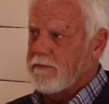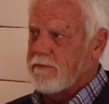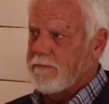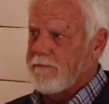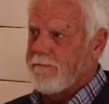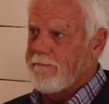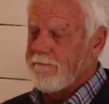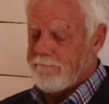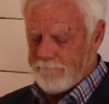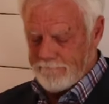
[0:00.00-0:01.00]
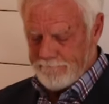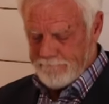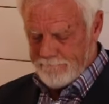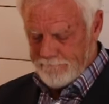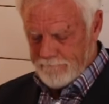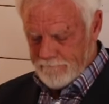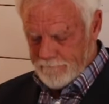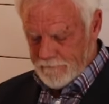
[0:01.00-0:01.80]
(silence)